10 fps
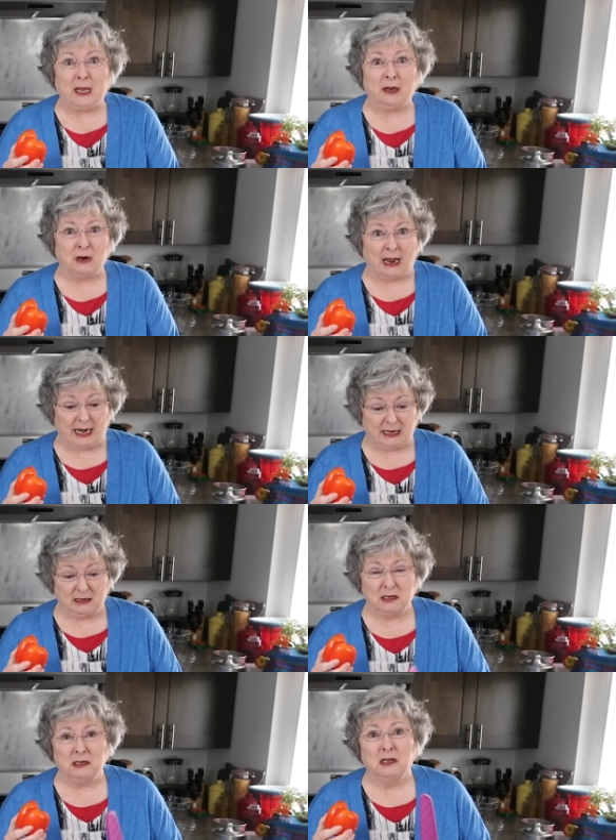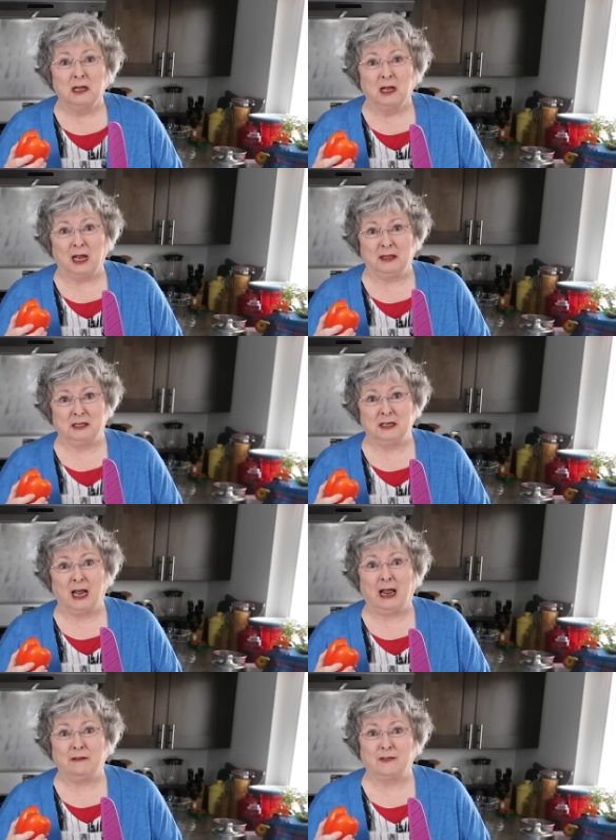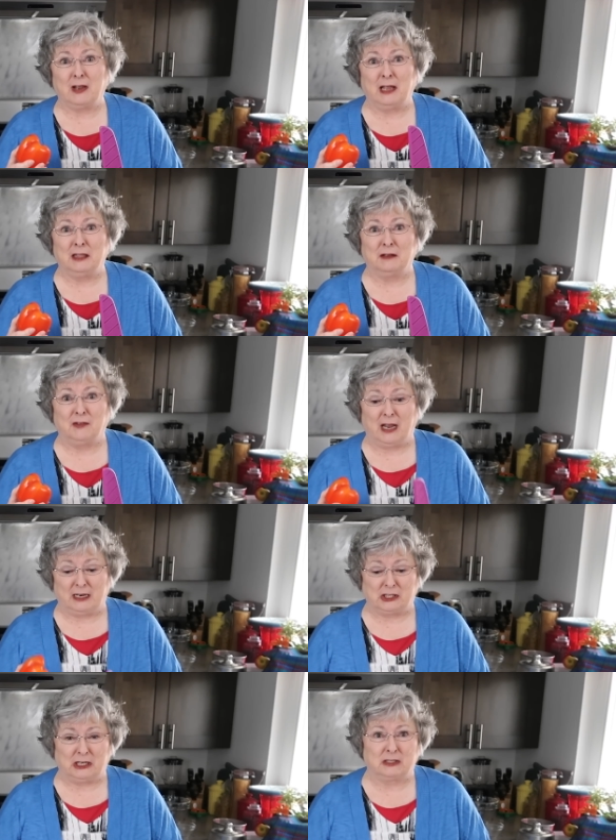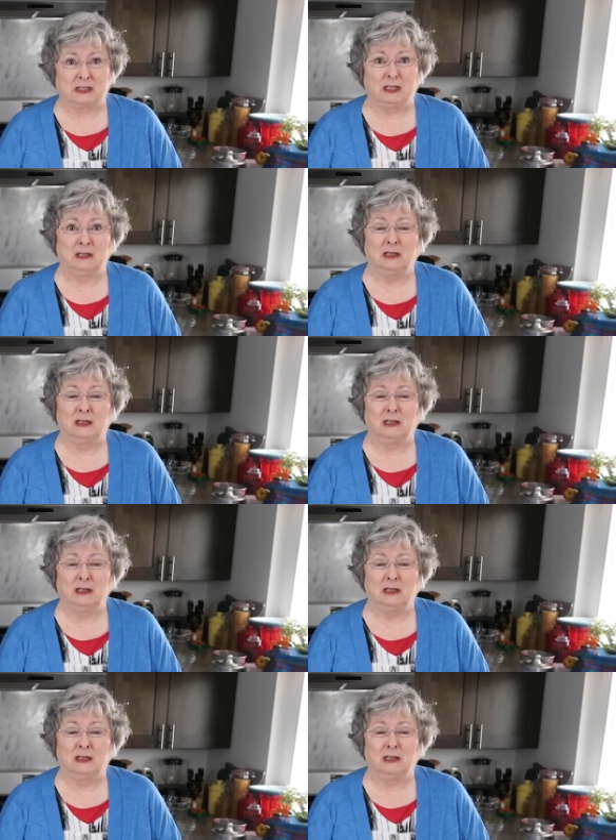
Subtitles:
me, right? And the knife and the veggies.